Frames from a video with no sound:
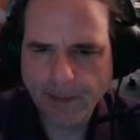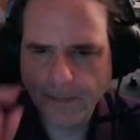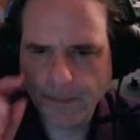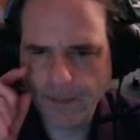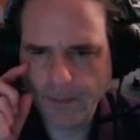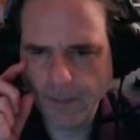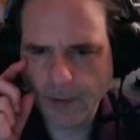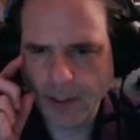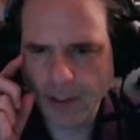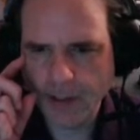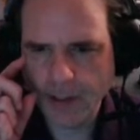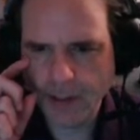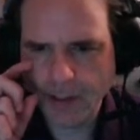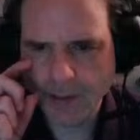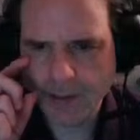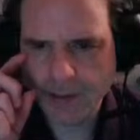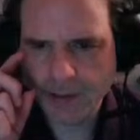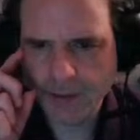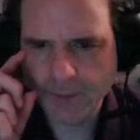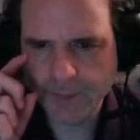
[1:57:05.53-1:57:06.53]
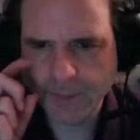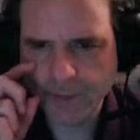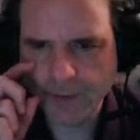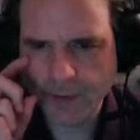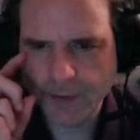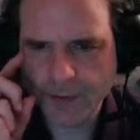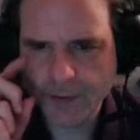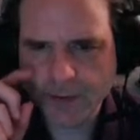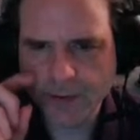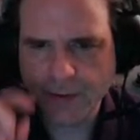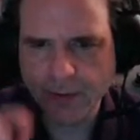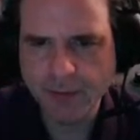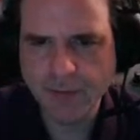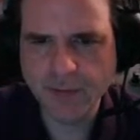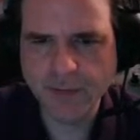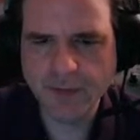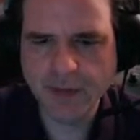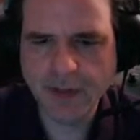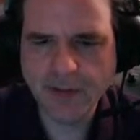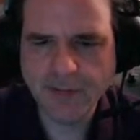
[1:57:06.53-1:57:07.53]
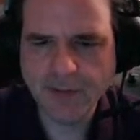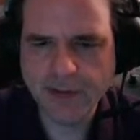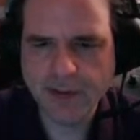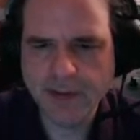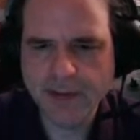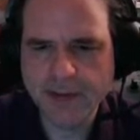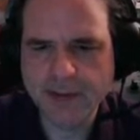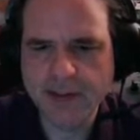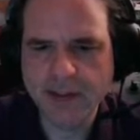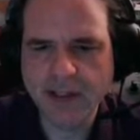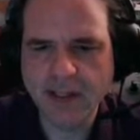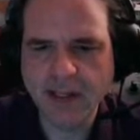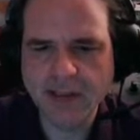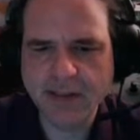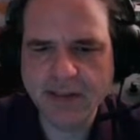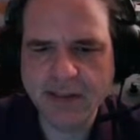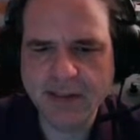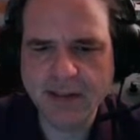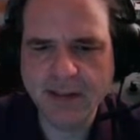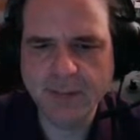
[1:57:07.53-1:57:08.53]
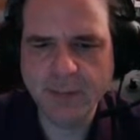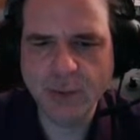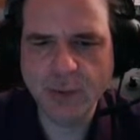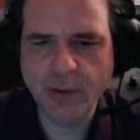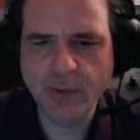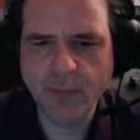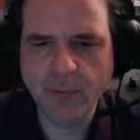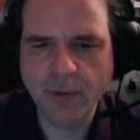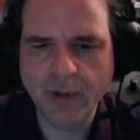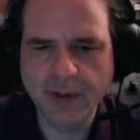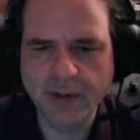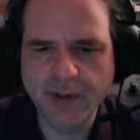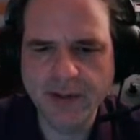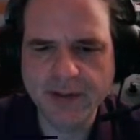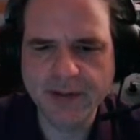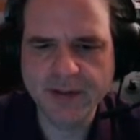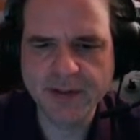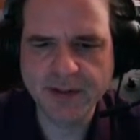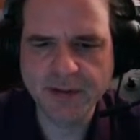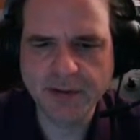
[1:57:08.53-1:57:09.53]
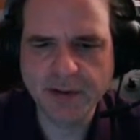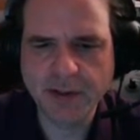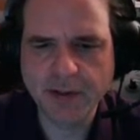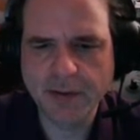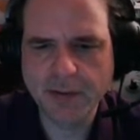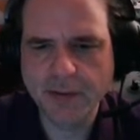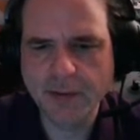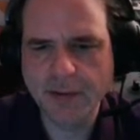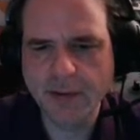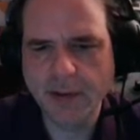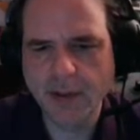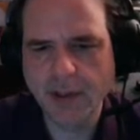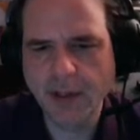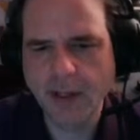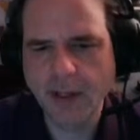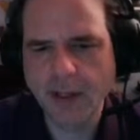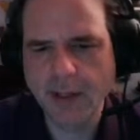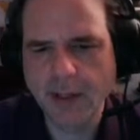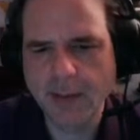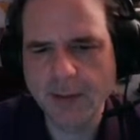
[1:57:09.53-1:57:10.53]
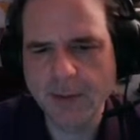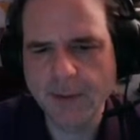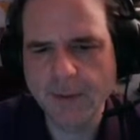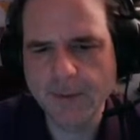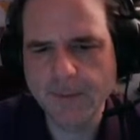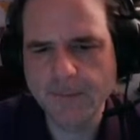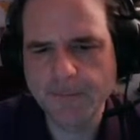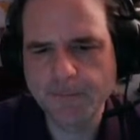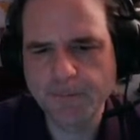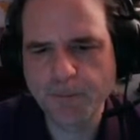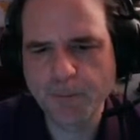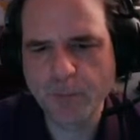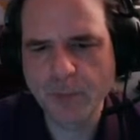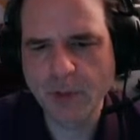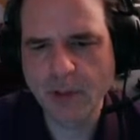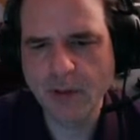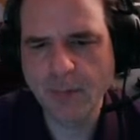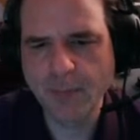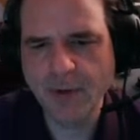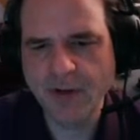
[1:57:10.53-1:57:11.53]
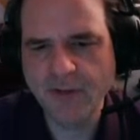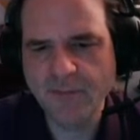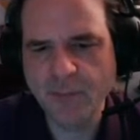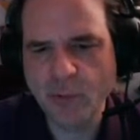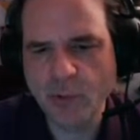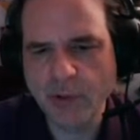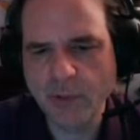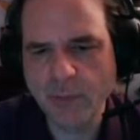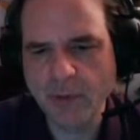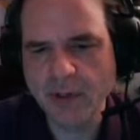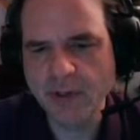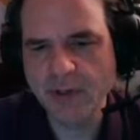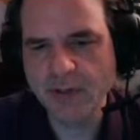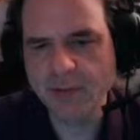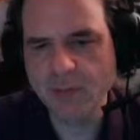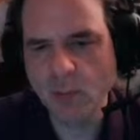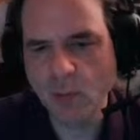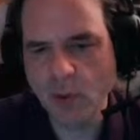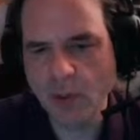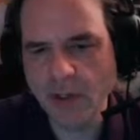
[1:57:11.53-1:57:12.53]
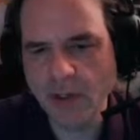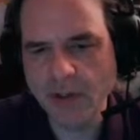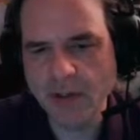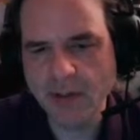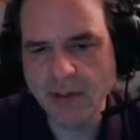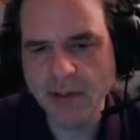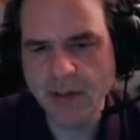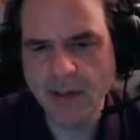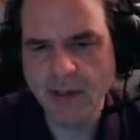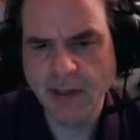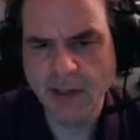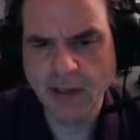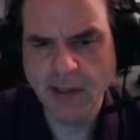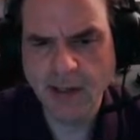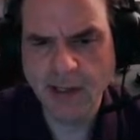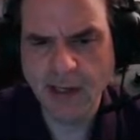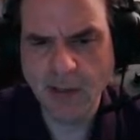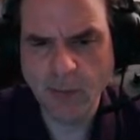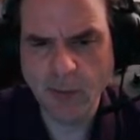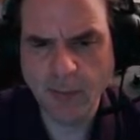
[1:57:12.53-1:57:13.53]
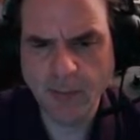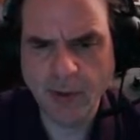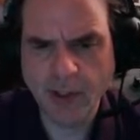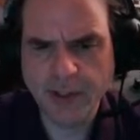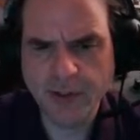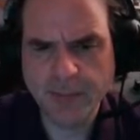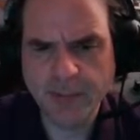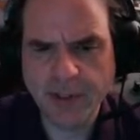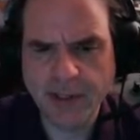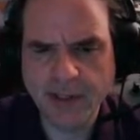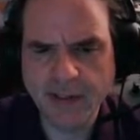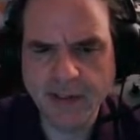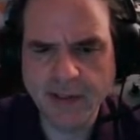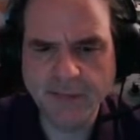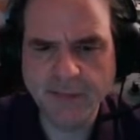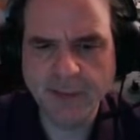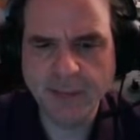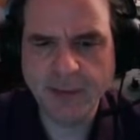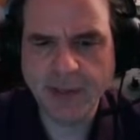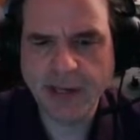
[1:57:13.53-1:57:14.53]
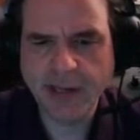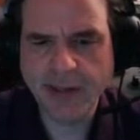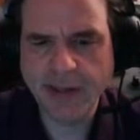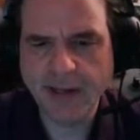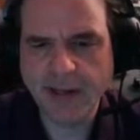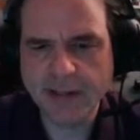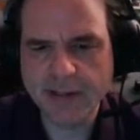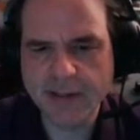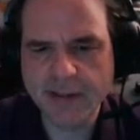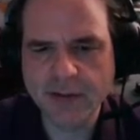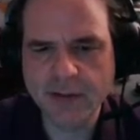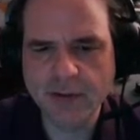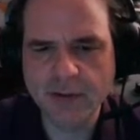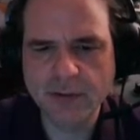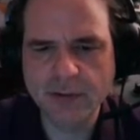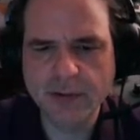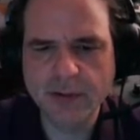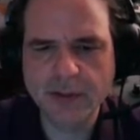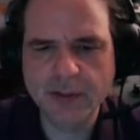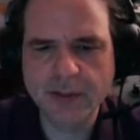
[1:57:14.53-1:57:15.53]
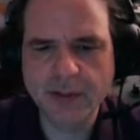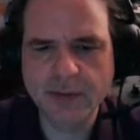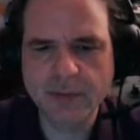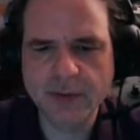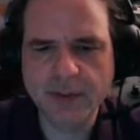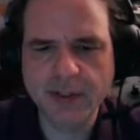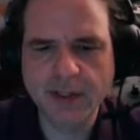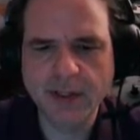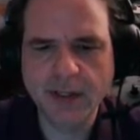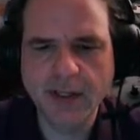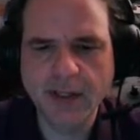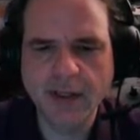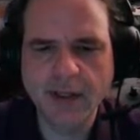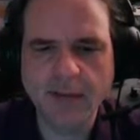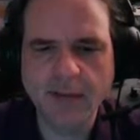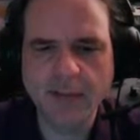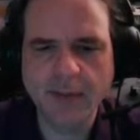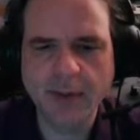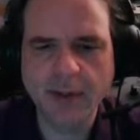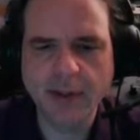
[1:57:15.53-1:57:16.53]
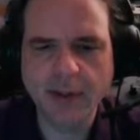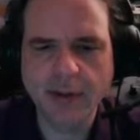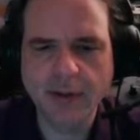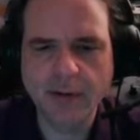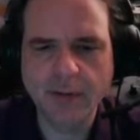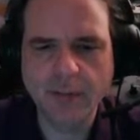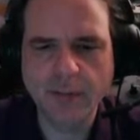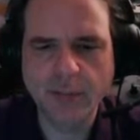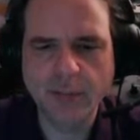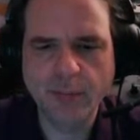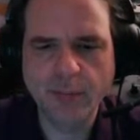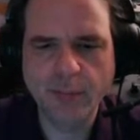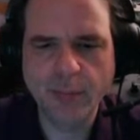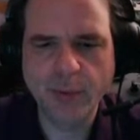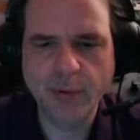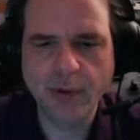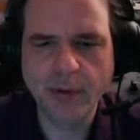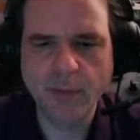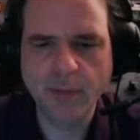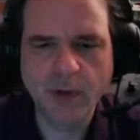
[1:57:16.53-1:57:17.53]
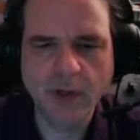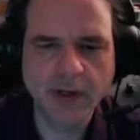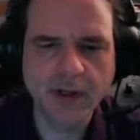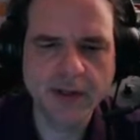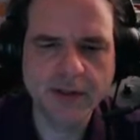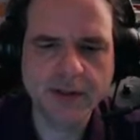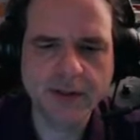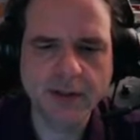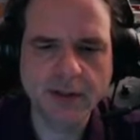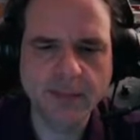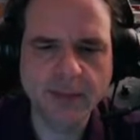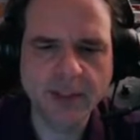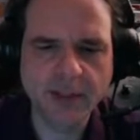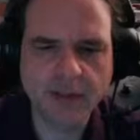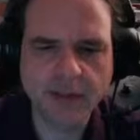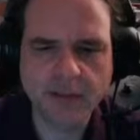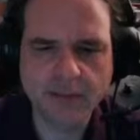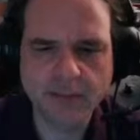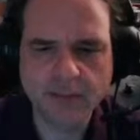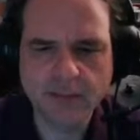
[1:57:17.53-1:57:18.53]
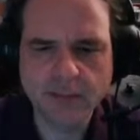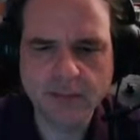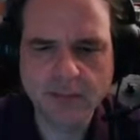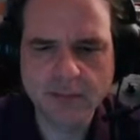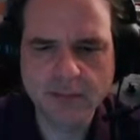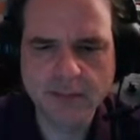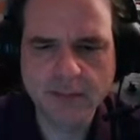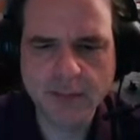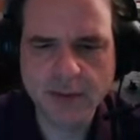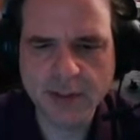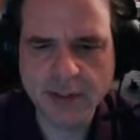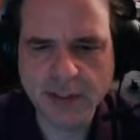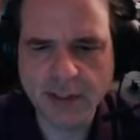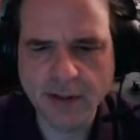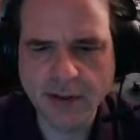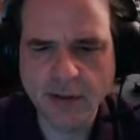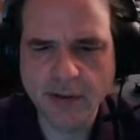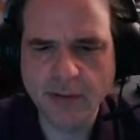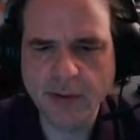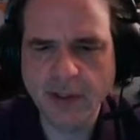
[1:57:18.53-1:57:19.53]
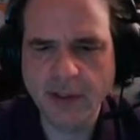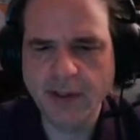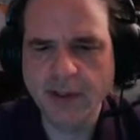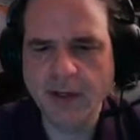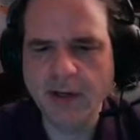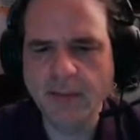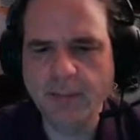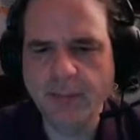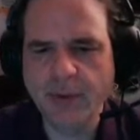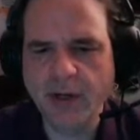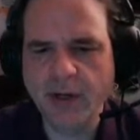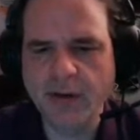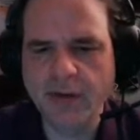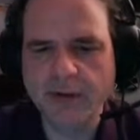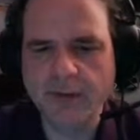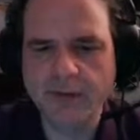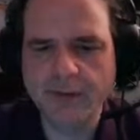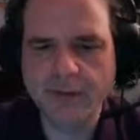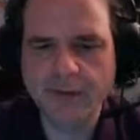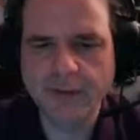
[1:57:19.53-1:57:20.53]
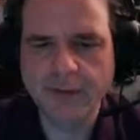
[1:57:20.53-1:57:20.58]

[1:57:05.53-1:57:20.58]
right, edges first. So if level is less than 0.1, that's 0, and above 0.1, it's 1. And we're multiplying level by that, so essentially we're saying anything below 0.1 is going to be 0, and anything above